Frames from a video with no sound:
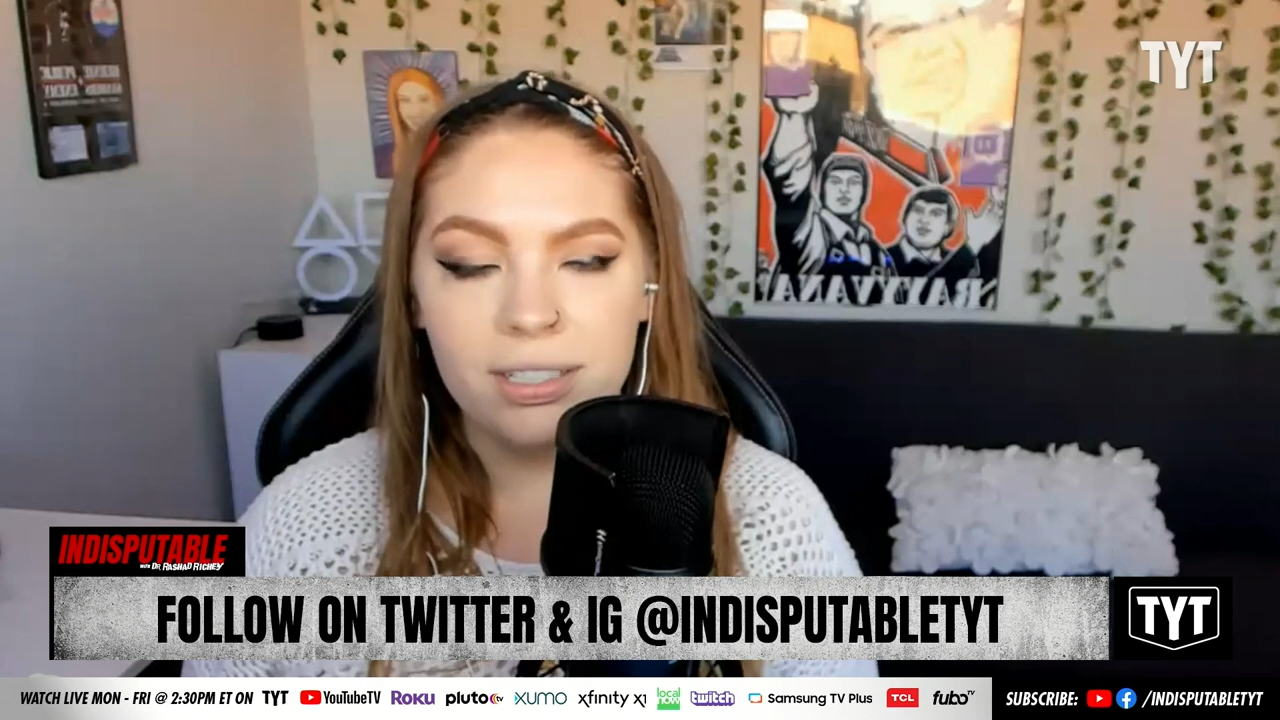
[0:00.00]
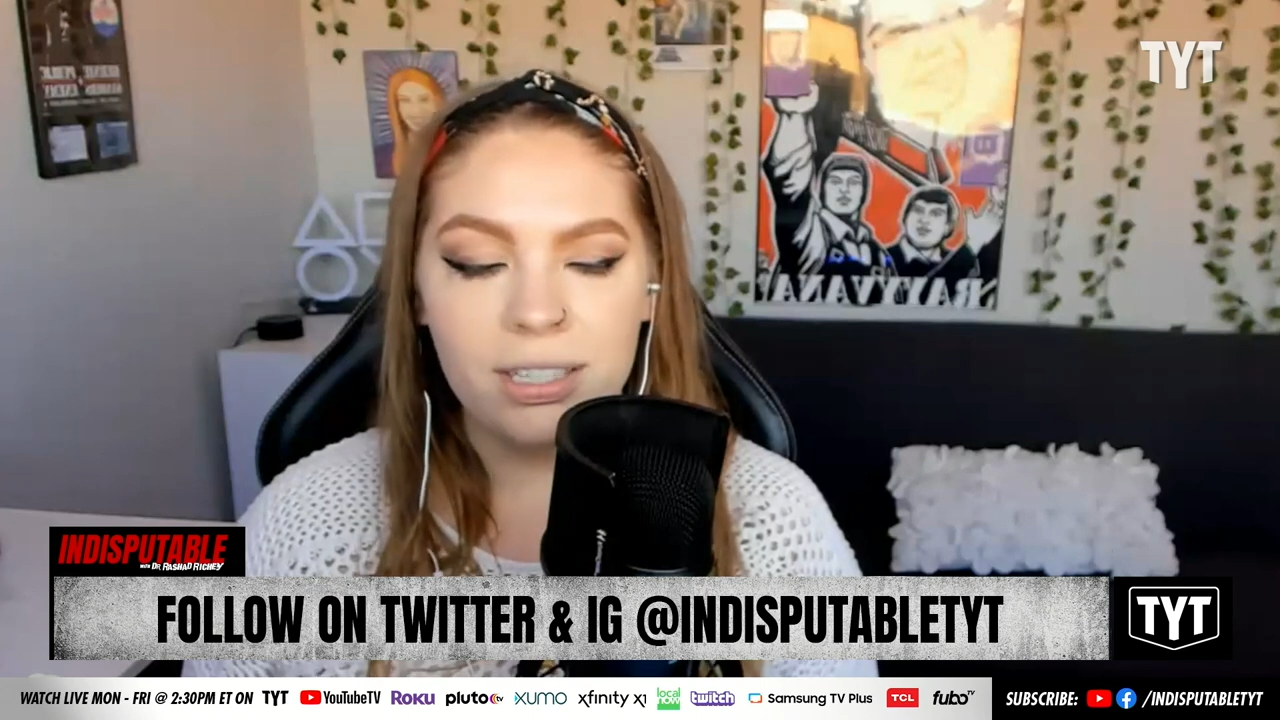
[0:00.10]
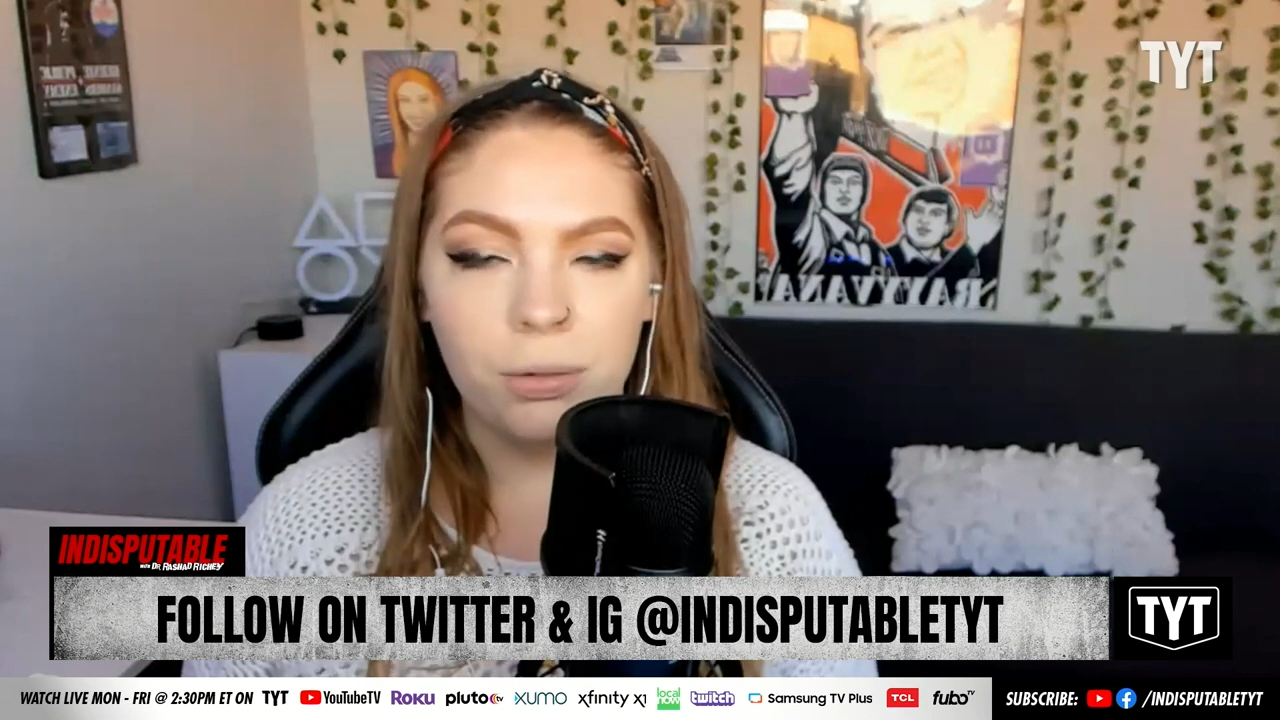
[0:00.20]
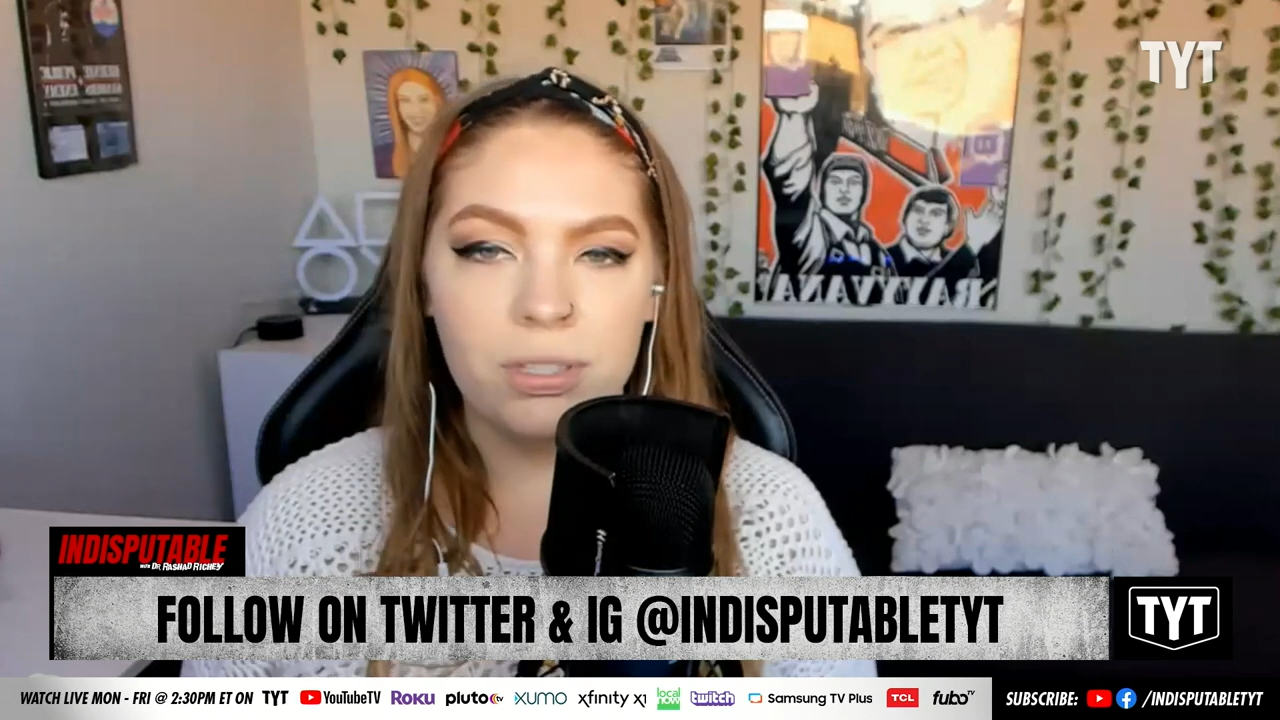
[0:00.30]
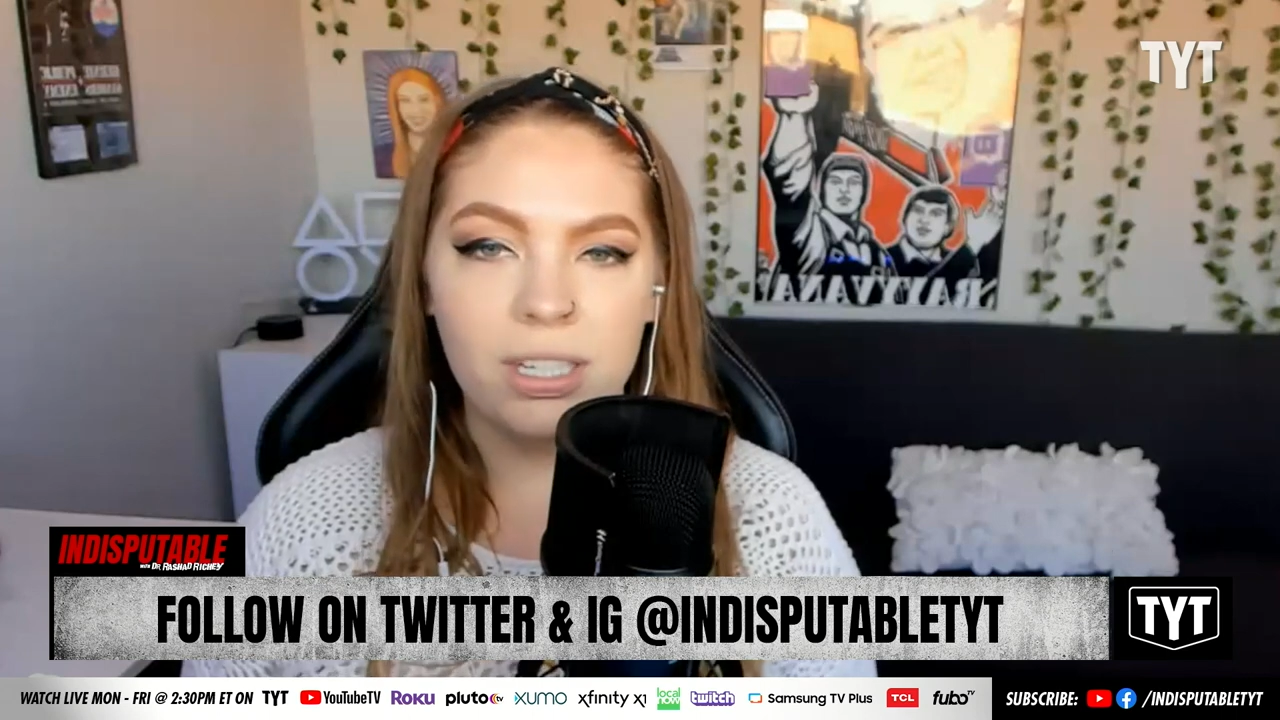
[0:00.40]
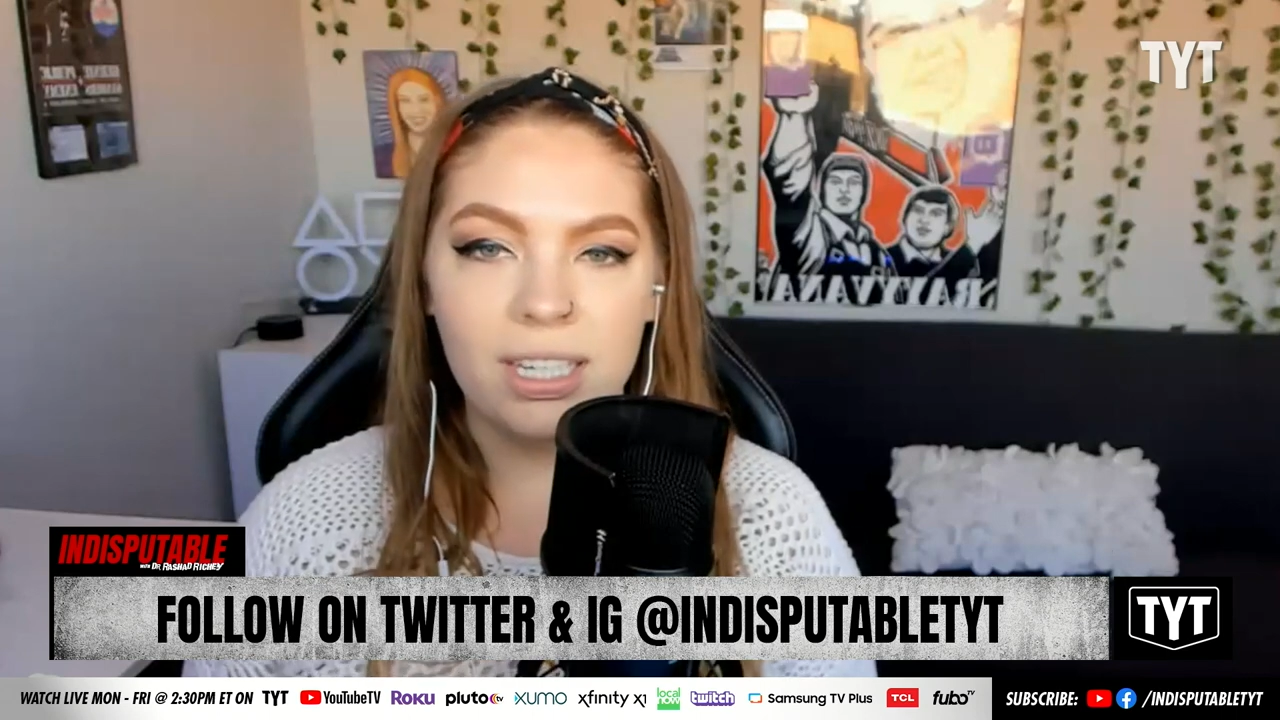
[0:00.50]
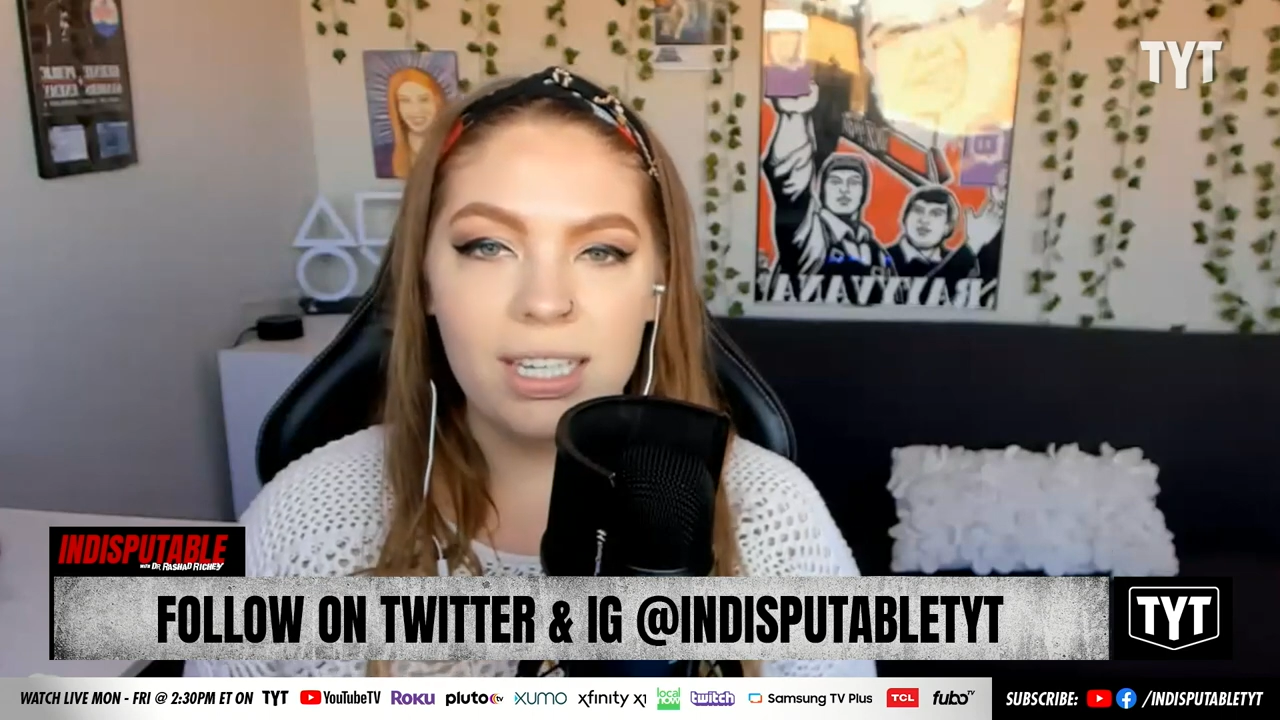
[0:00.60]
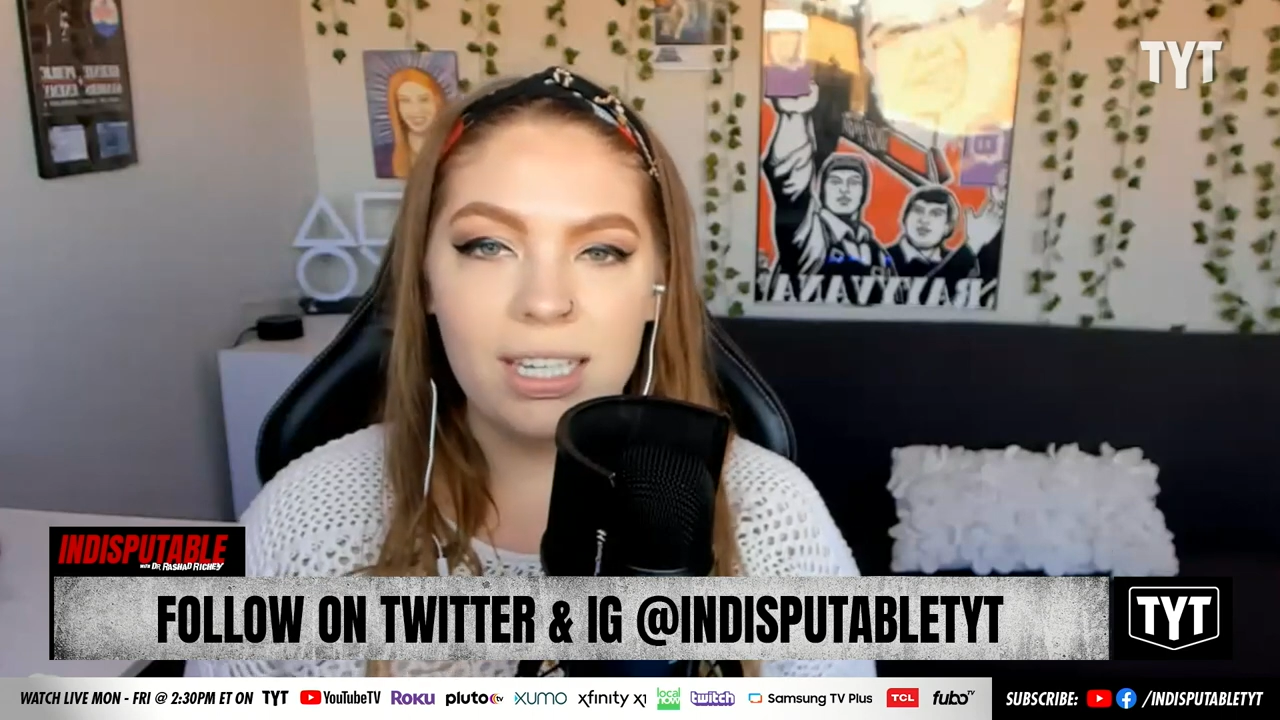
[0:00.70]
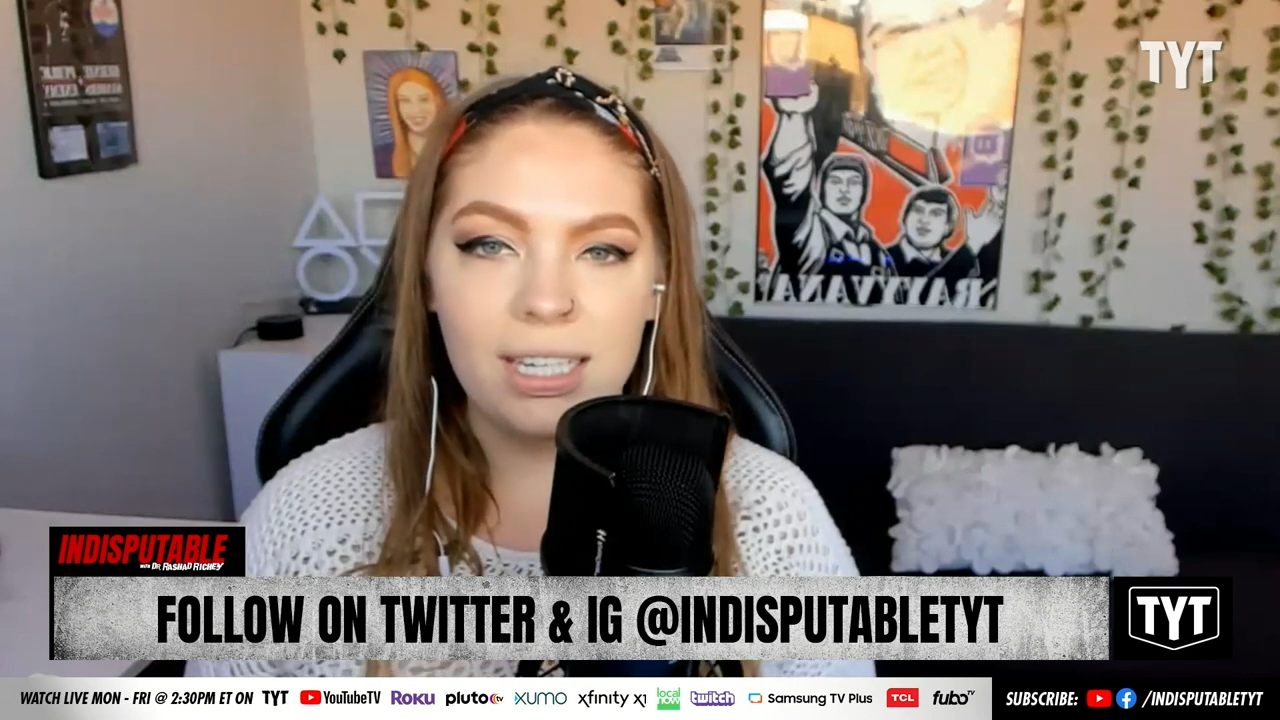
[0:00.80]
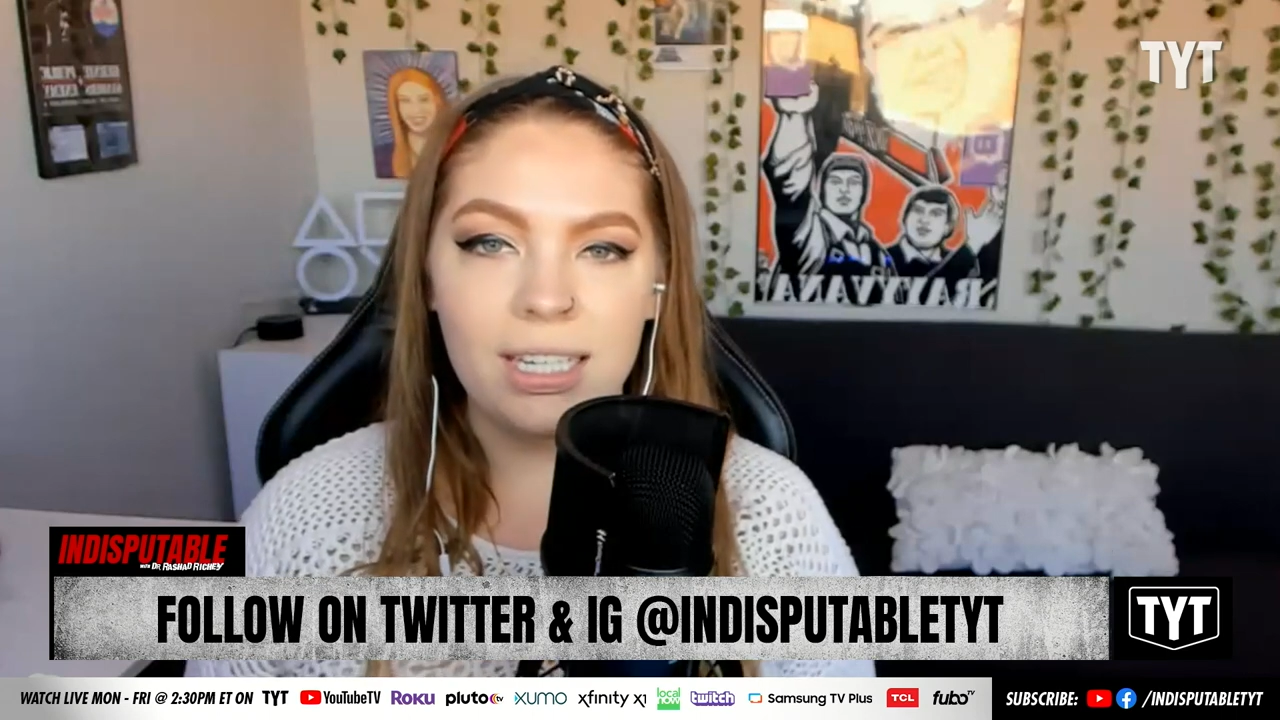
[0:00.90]
say was that
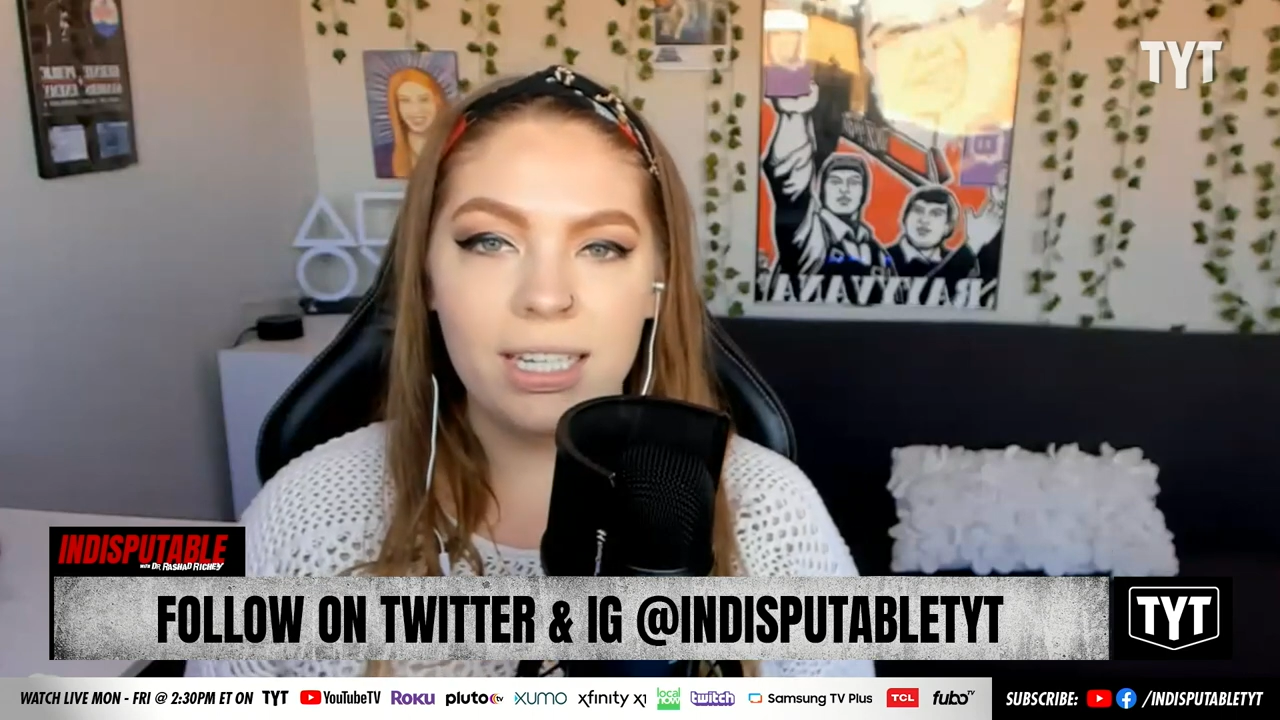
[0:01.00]
he